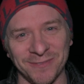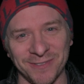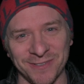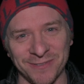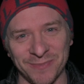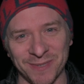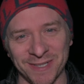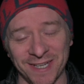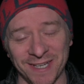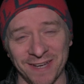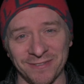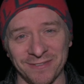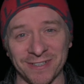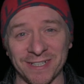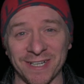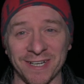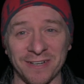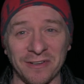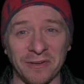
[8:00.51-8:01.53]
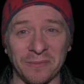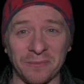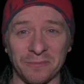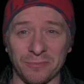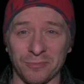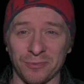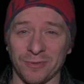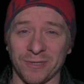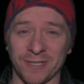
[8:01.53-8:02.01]
we've been having. And
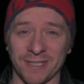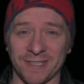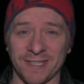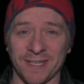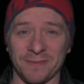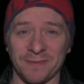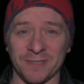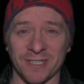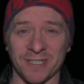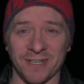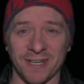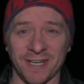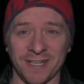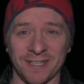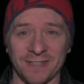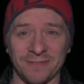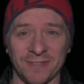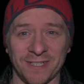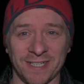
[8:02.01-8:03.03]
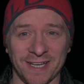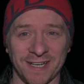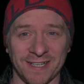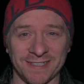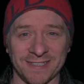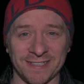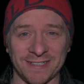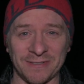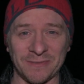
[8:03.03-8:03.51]
I'm pretty damn tired if you
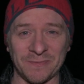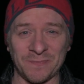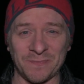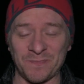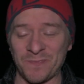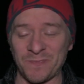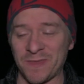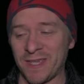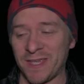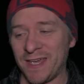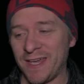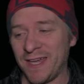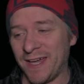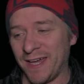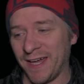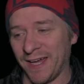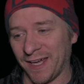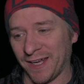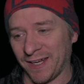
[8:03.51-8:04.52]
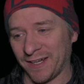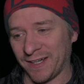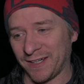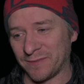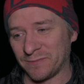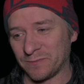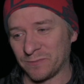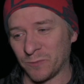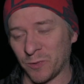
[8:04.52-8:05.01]
can't tell.
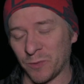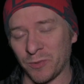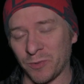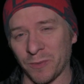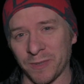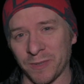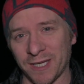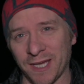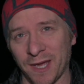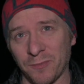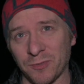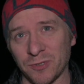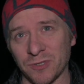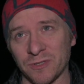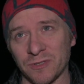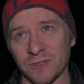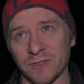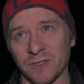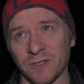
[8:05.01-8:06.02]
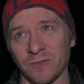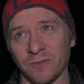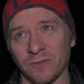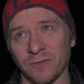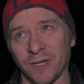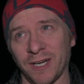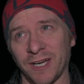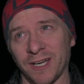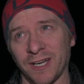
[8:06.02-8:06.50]
Um, we probably captured
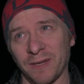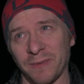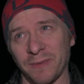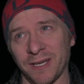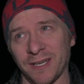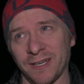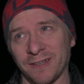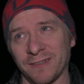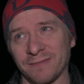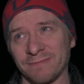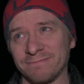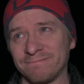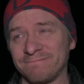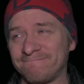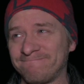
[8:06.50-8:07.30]
around about